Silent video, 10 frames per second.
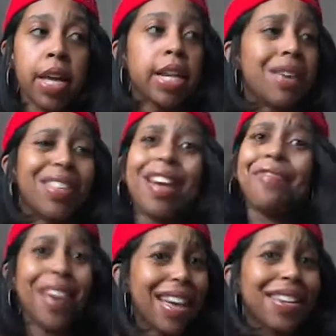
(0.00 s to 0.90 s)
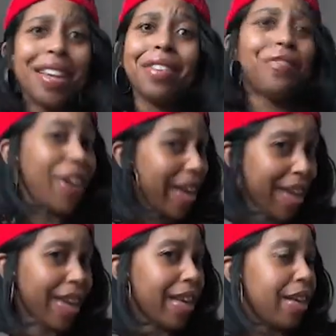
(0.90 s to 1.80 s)
And I was like,
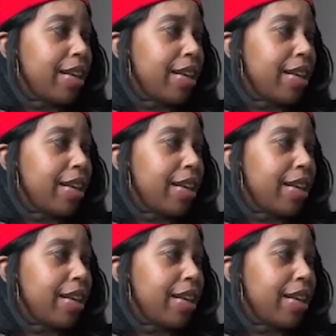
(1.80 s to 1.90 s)
$5.95?